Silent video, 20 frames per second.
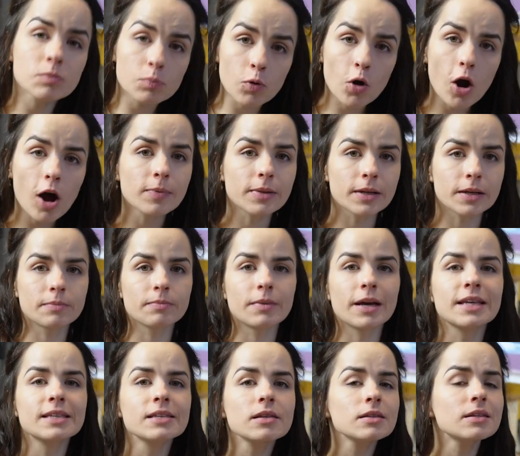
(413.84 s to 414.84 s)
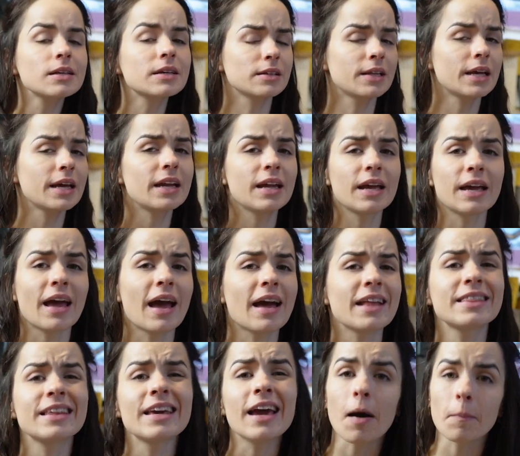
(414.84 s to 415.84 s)
problem isn't the cleaning
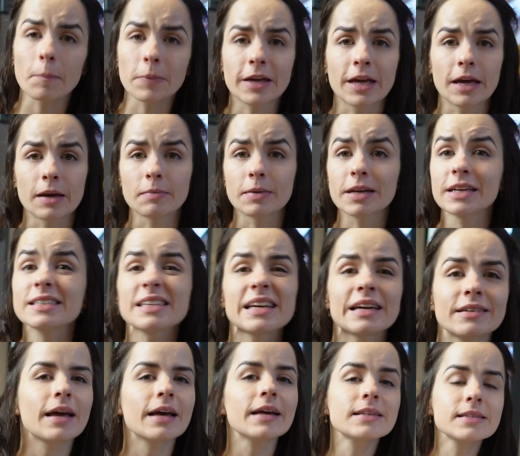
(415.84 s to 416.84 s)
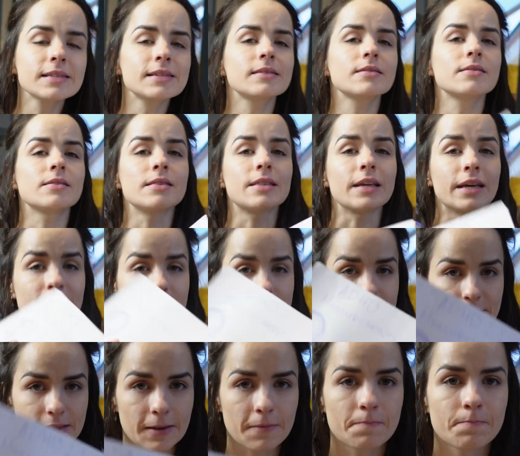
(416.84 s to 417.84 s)
and the upkeep, is it? It's
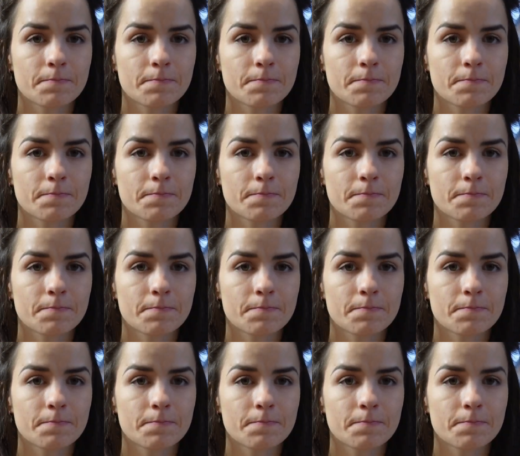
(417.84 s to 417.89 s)
this,